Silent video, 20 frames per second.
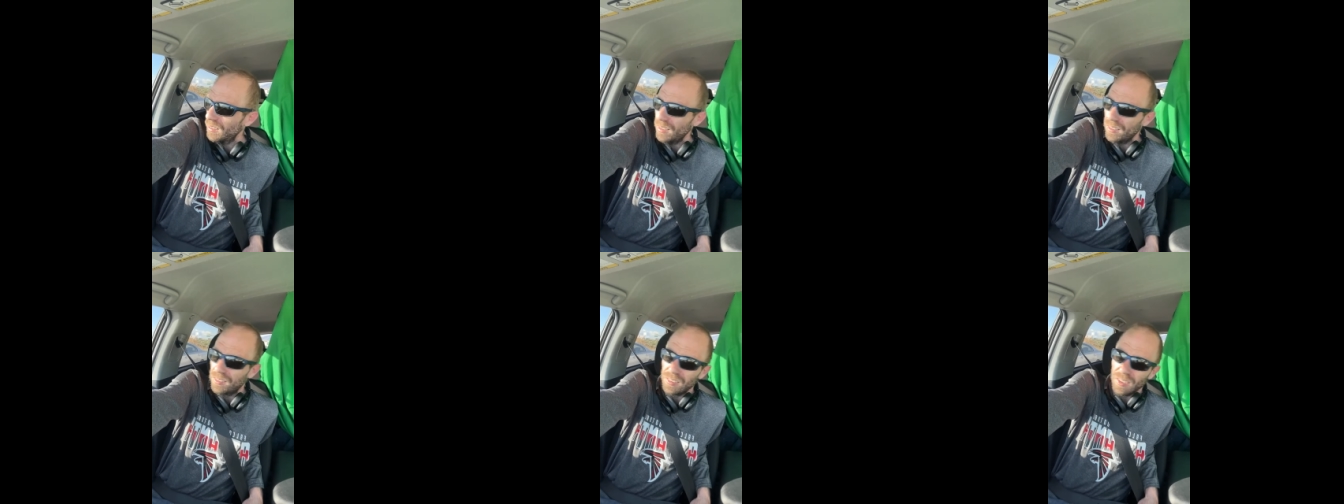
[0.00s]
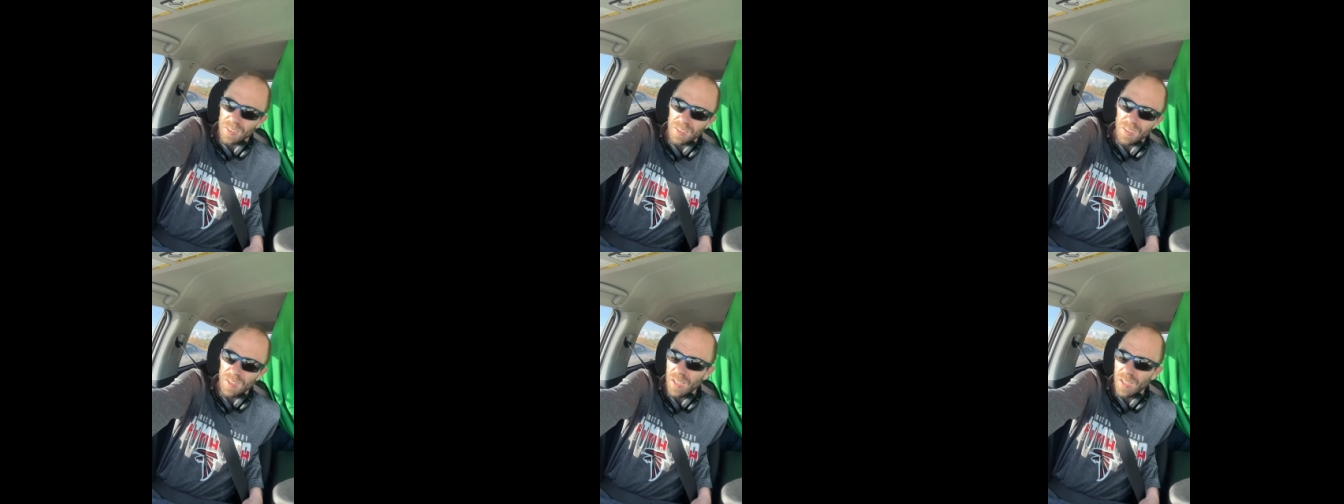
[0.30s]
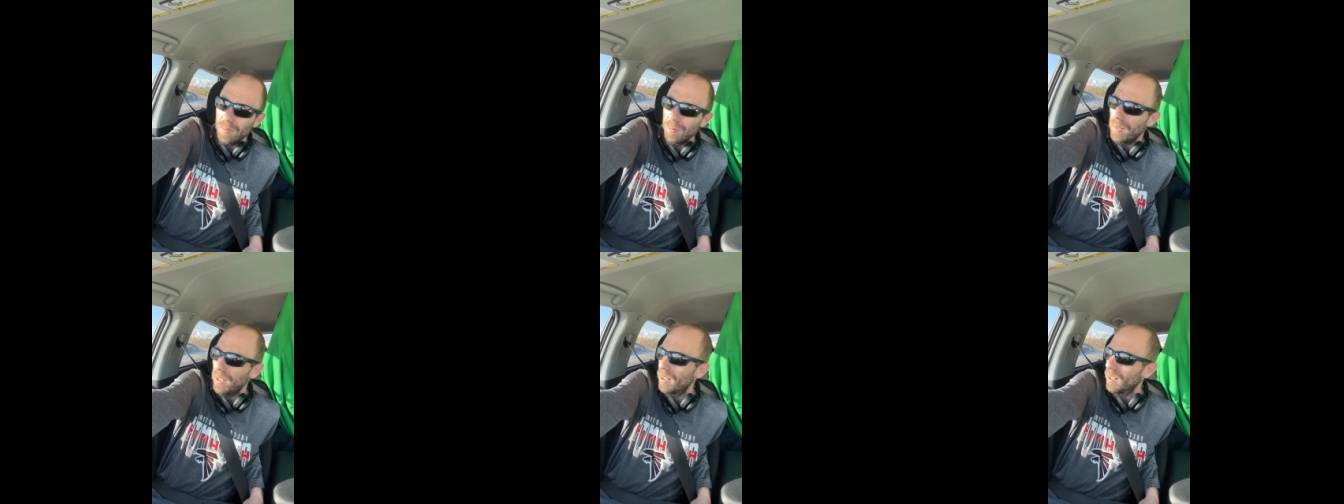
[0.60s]
like a
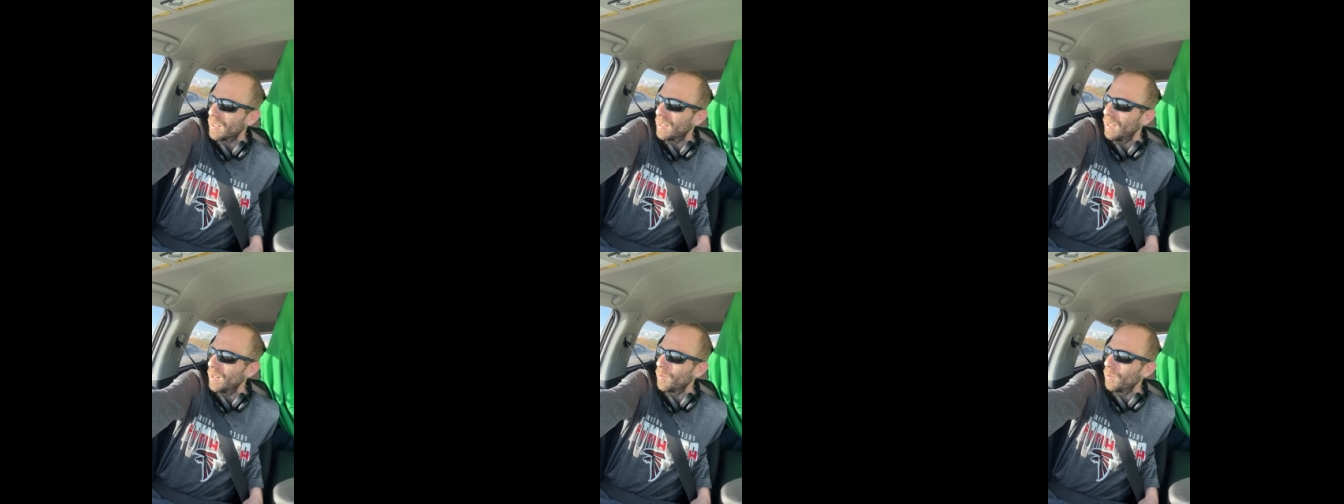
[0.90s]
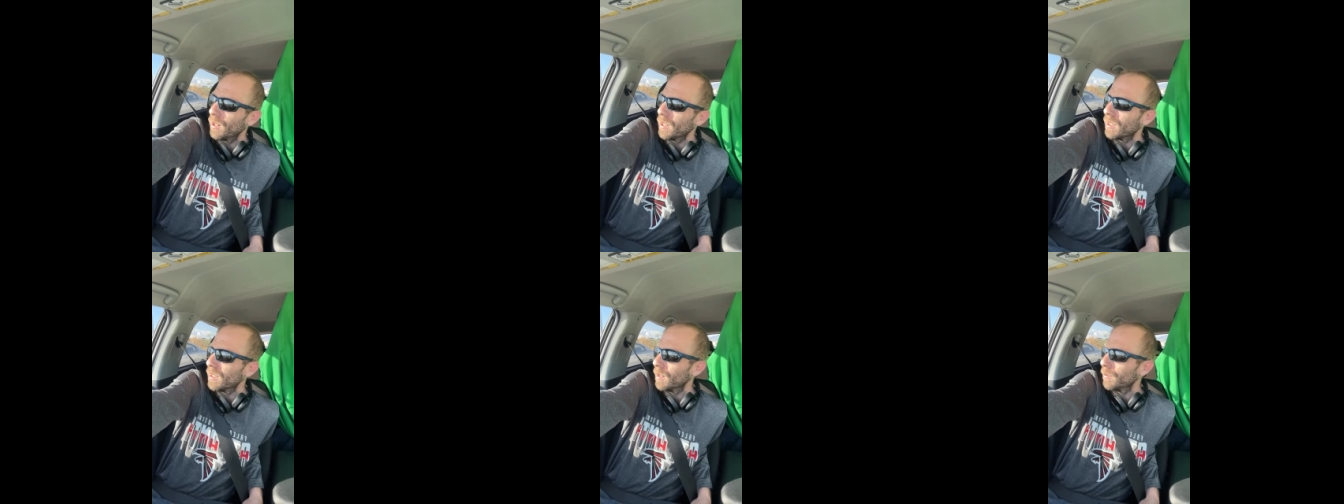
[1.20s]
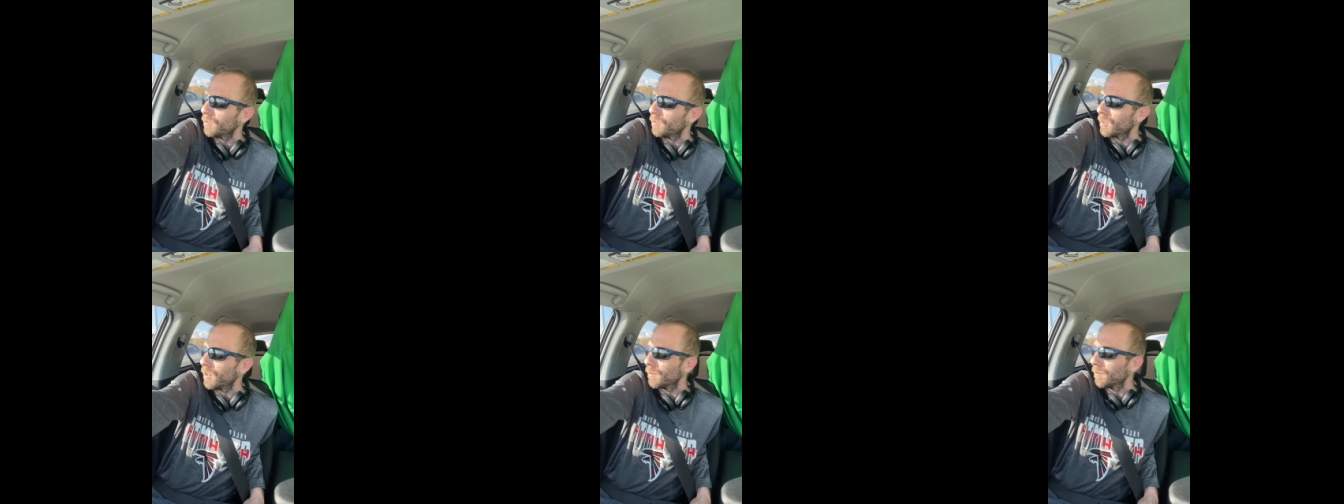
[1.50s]
nightmare I can't wake up
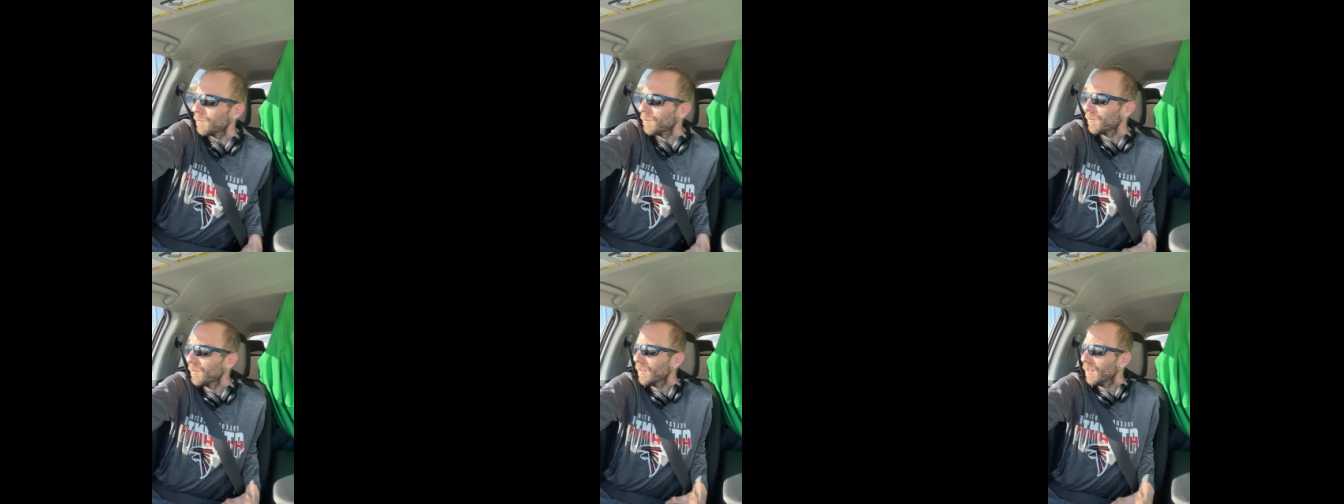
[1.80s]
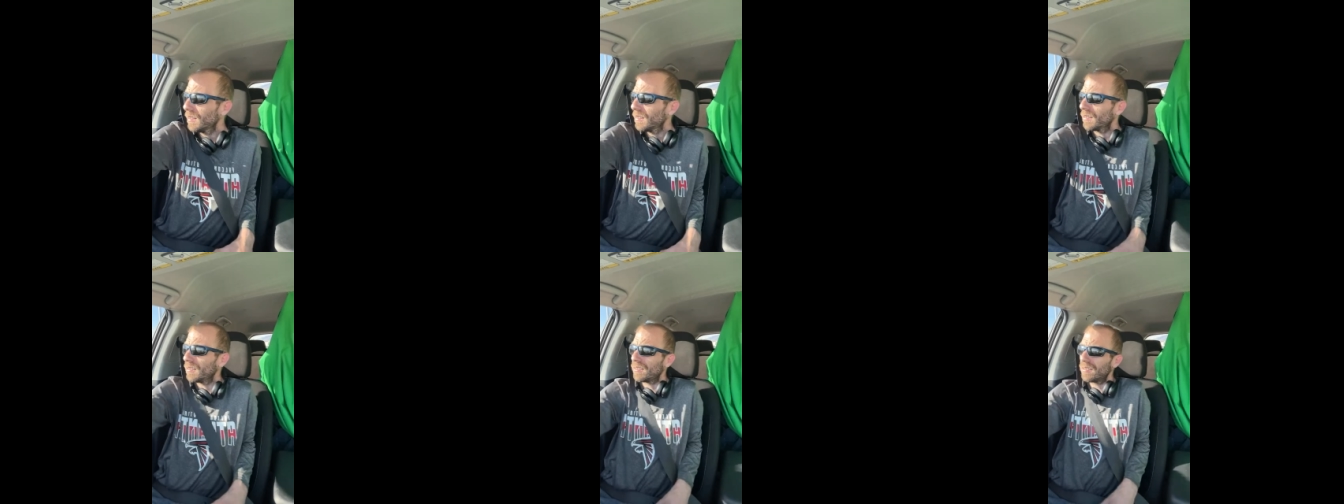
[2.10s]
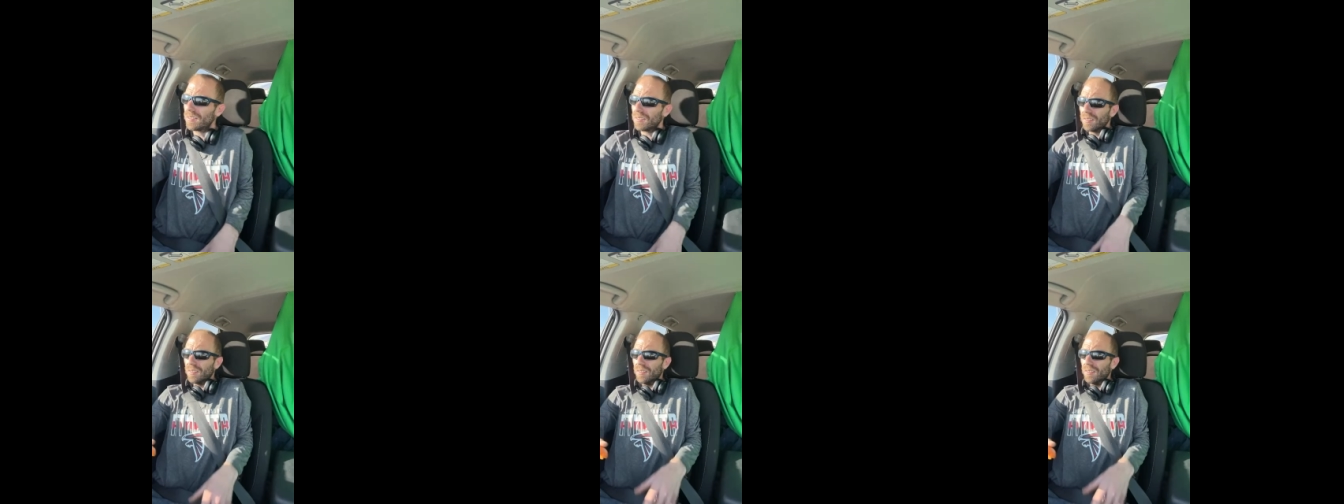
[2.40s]
from. It's